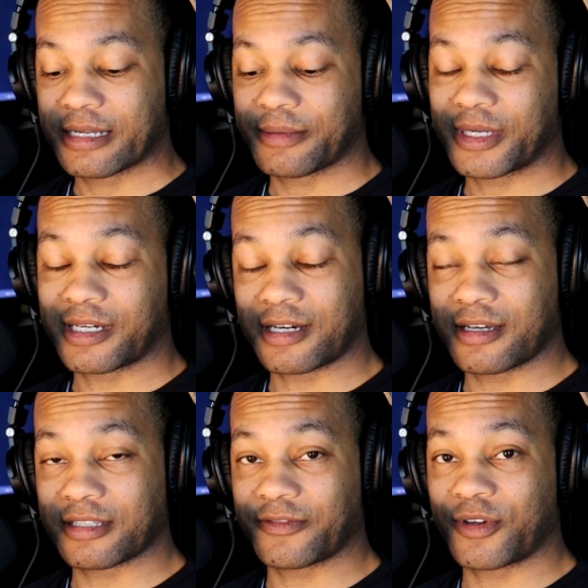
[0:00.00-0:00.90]

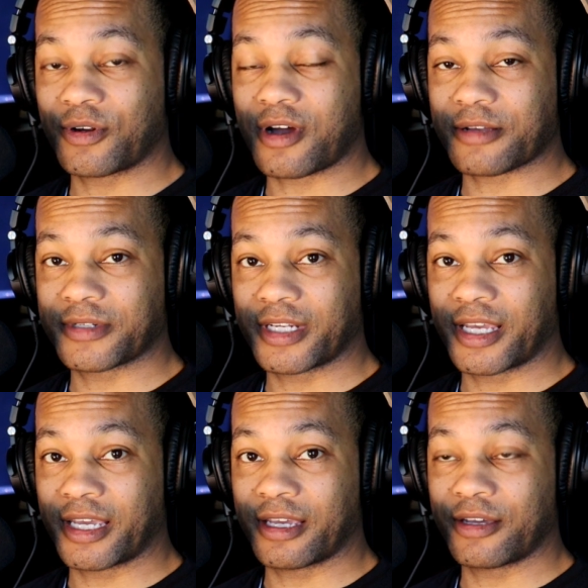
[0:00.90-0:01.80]
because if you go to option
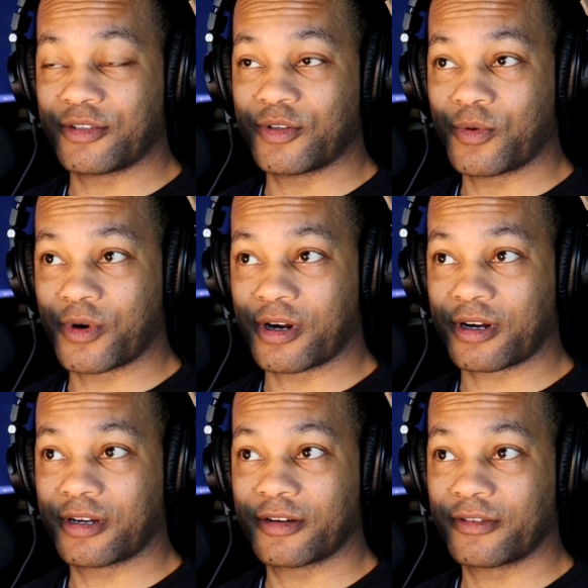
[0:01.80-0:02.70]
A and you
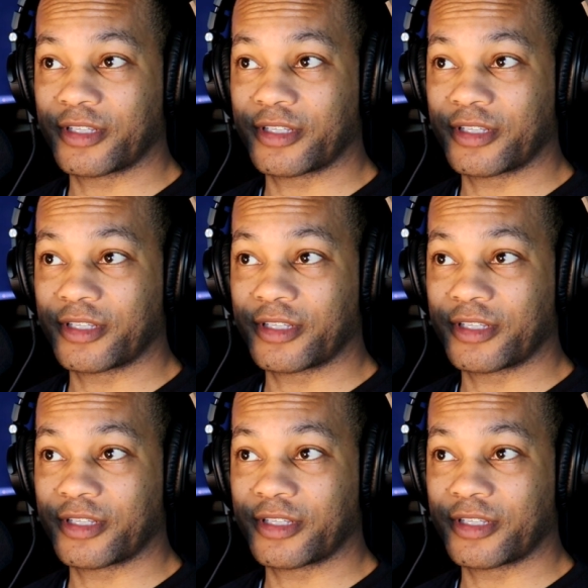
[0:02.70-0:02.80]
work,